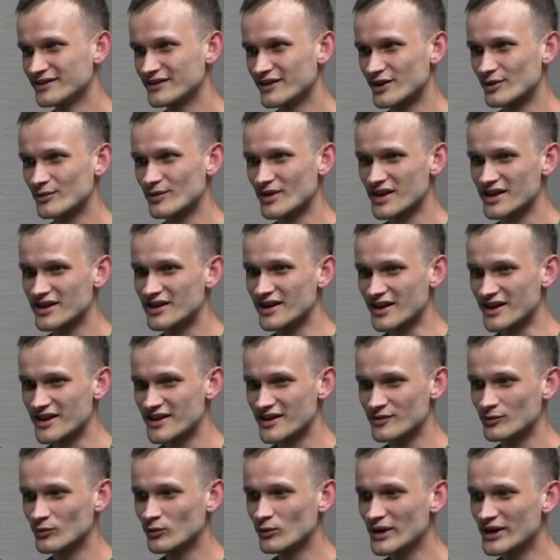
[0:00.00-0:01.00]
there was
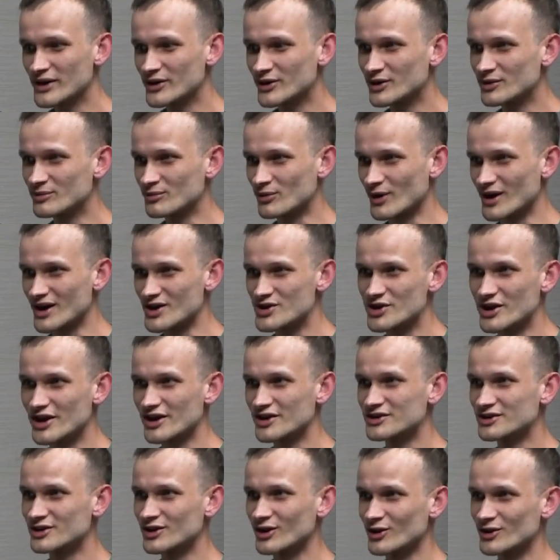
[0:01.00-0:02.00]
this weird
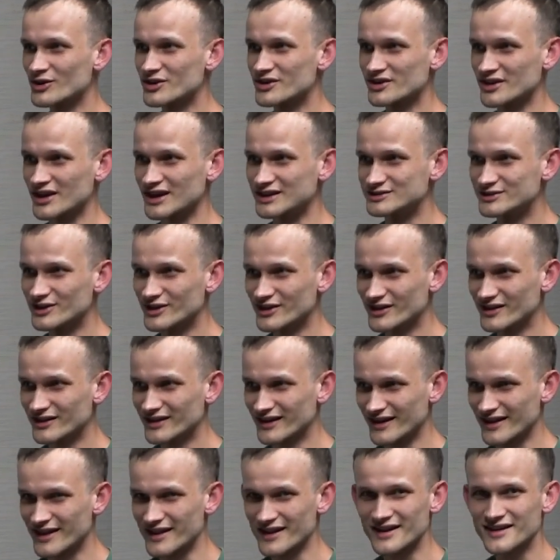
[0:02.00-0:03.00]
project called Teller.
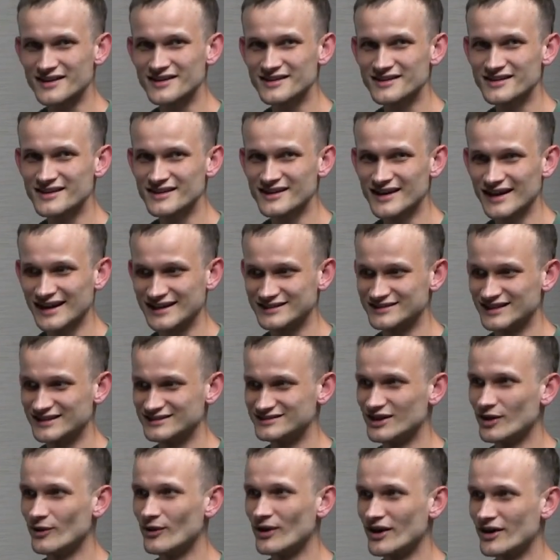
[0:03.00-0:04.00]
It's
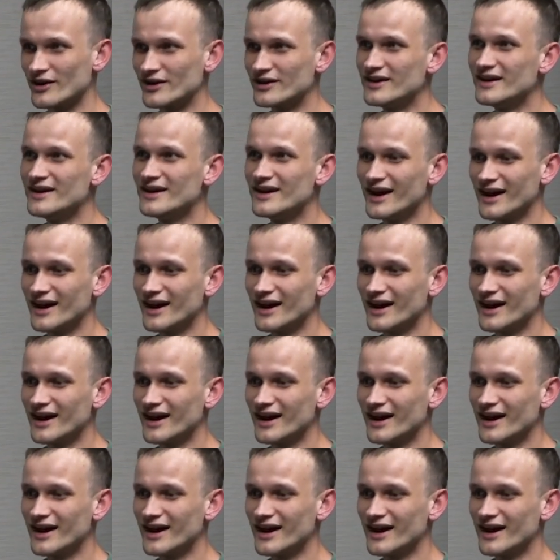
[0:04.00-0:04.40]
Tellor.